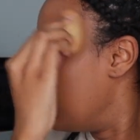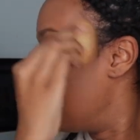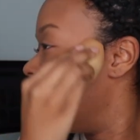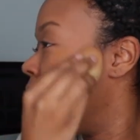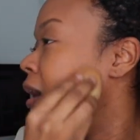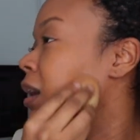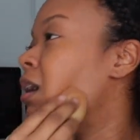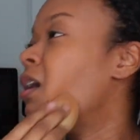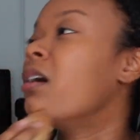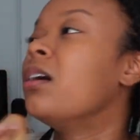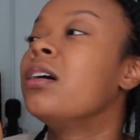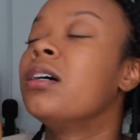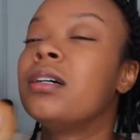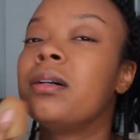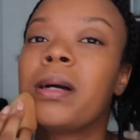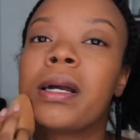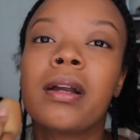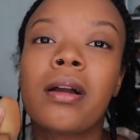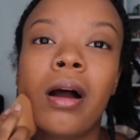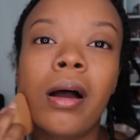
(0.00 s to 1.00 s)

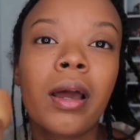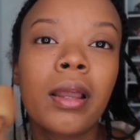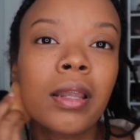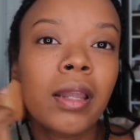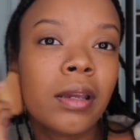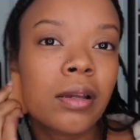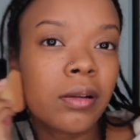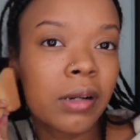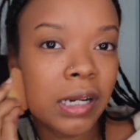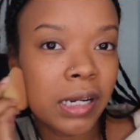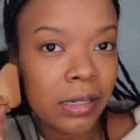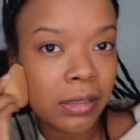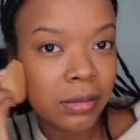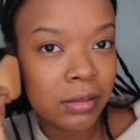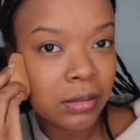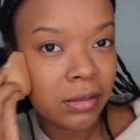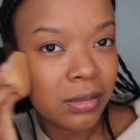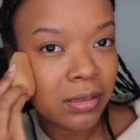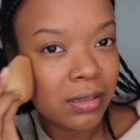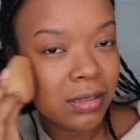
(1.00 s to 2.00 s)
oh my God, like grade
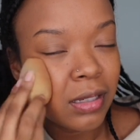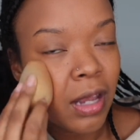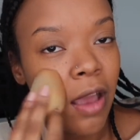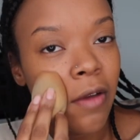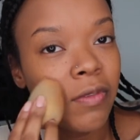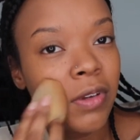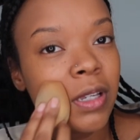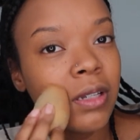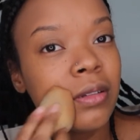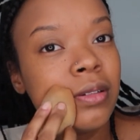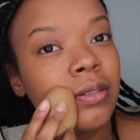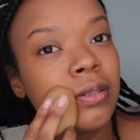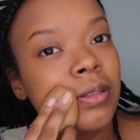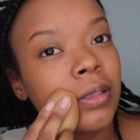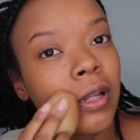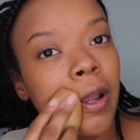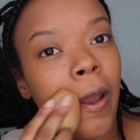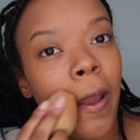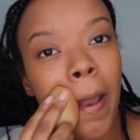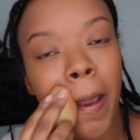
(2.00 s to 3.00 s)
7.
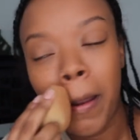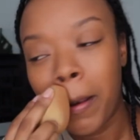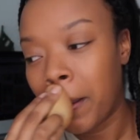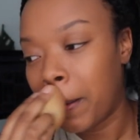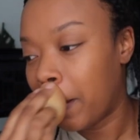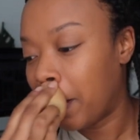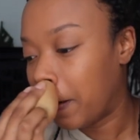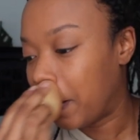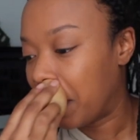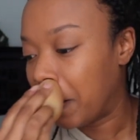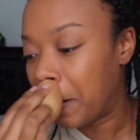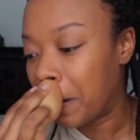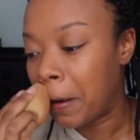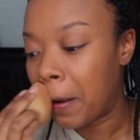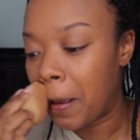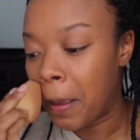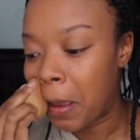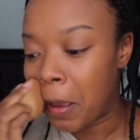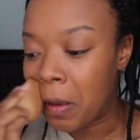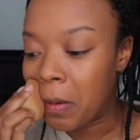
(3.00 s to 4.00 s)
And
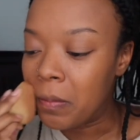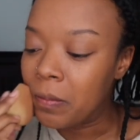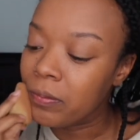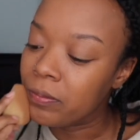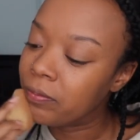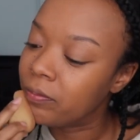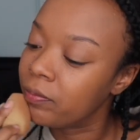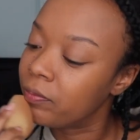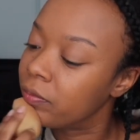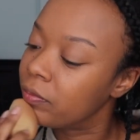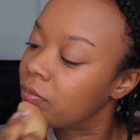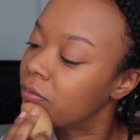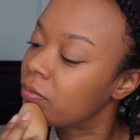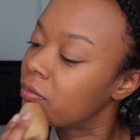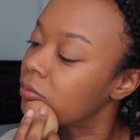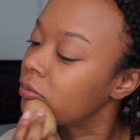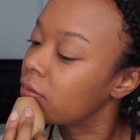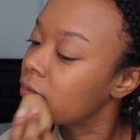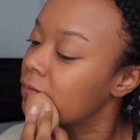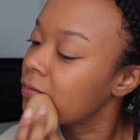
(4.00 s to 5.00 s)
then
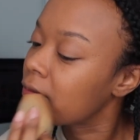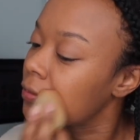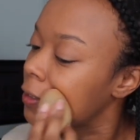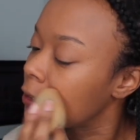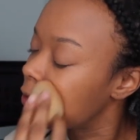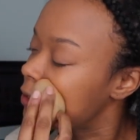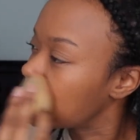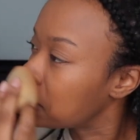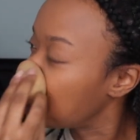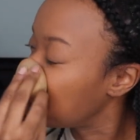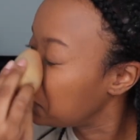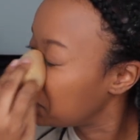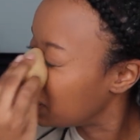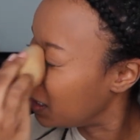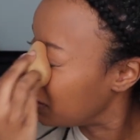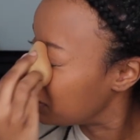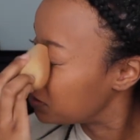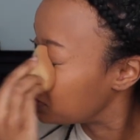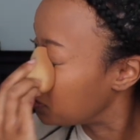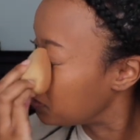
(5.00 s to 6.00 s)
slowly
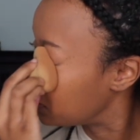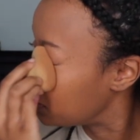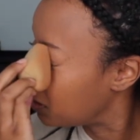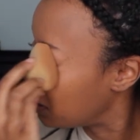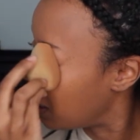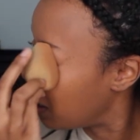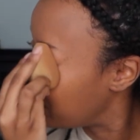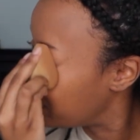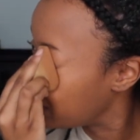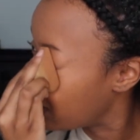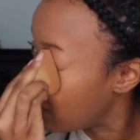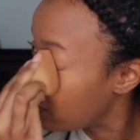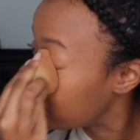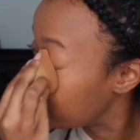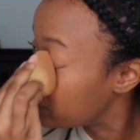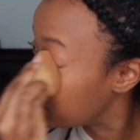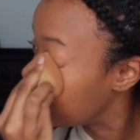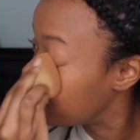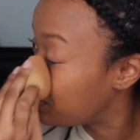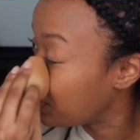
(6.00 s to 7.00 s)
I started coming out
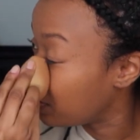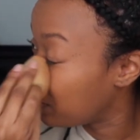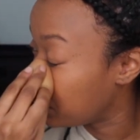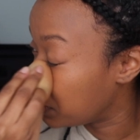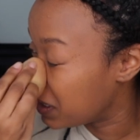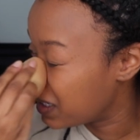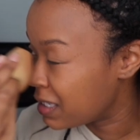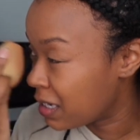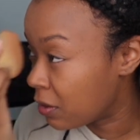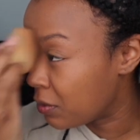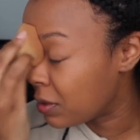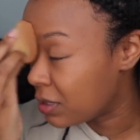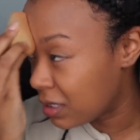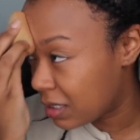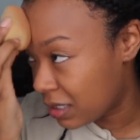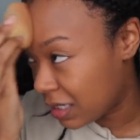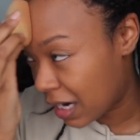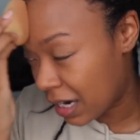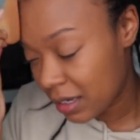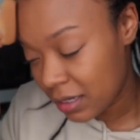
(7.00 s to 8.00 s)
of it a bit because I was
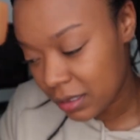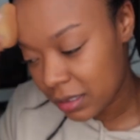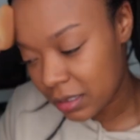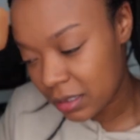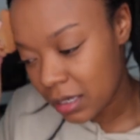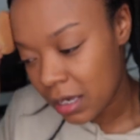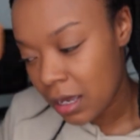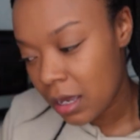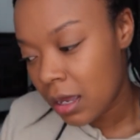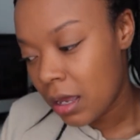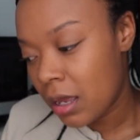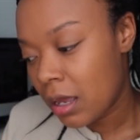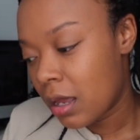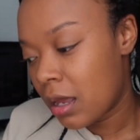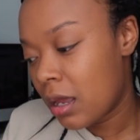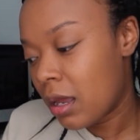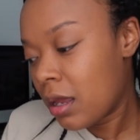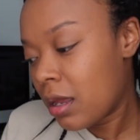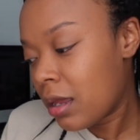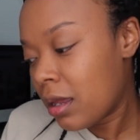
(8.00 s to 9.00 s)
in dance.
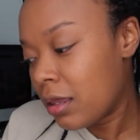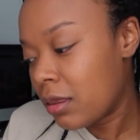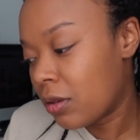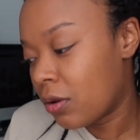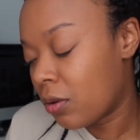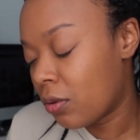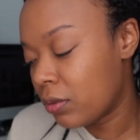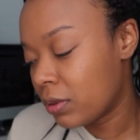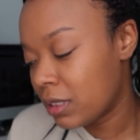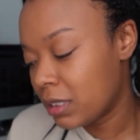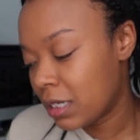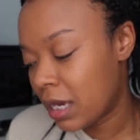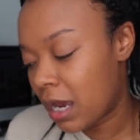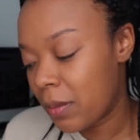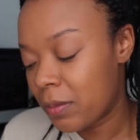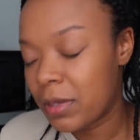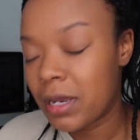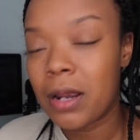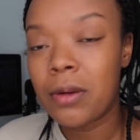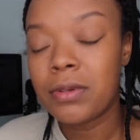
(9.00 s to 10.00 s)
And the only
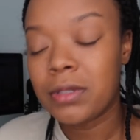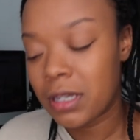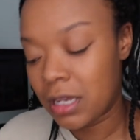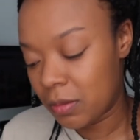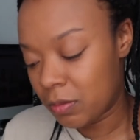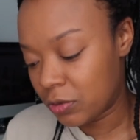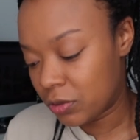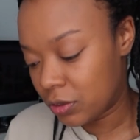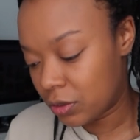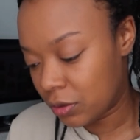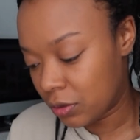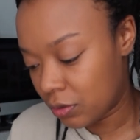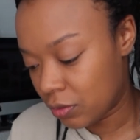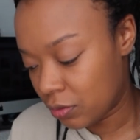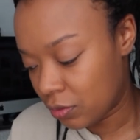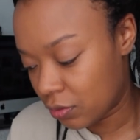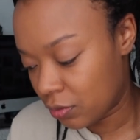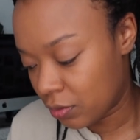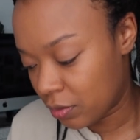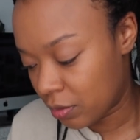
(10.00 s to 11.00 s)
time that I was able
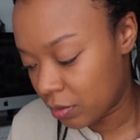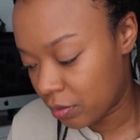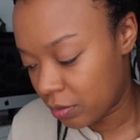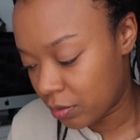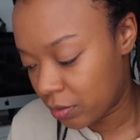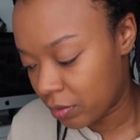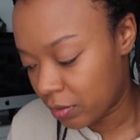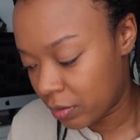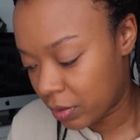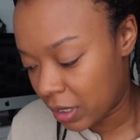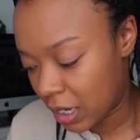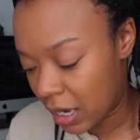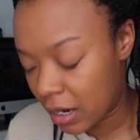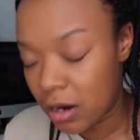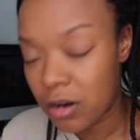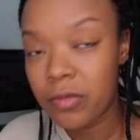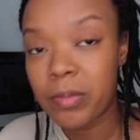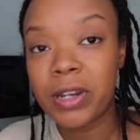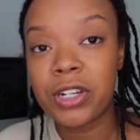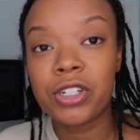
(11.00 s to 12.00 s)
to get
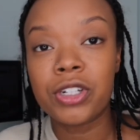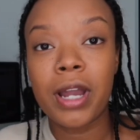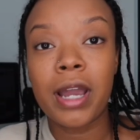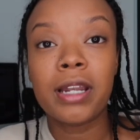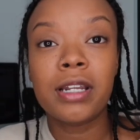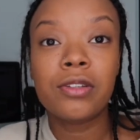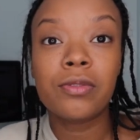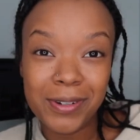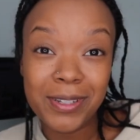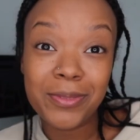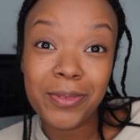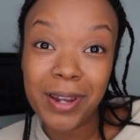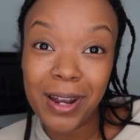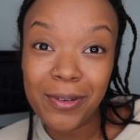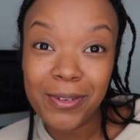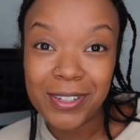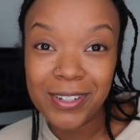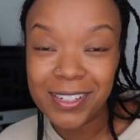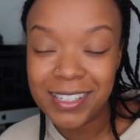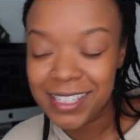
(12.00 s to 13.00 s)
out of my shyness was when
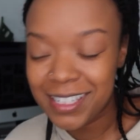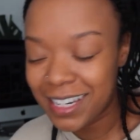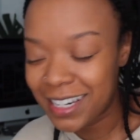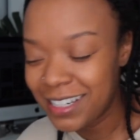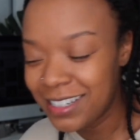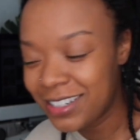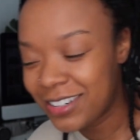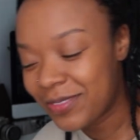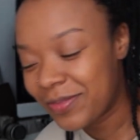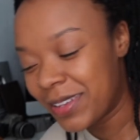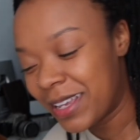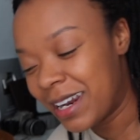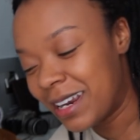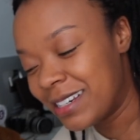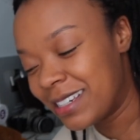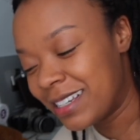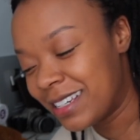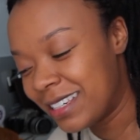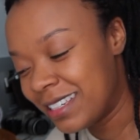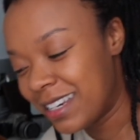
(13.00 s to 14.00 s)
I was on stage and
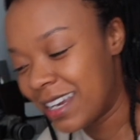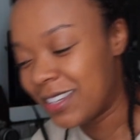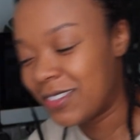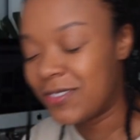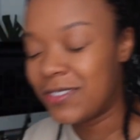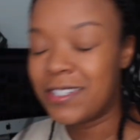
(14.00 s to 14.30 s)
I did dance